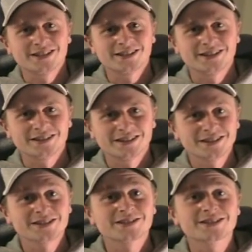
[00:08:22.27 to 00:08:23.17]
and
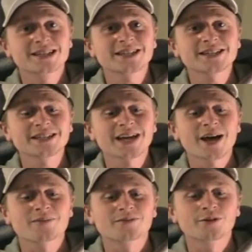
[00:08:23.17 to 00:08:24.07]
this is
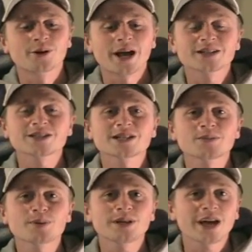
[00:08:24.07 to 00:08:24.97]
DTM for
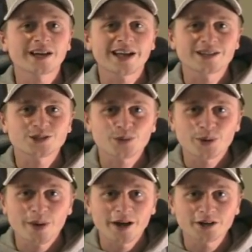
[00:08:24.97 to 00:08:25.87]
NCPNS
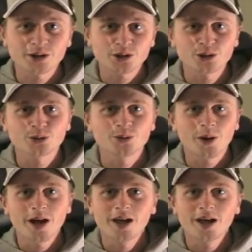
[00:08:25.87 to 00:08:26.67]
reminding you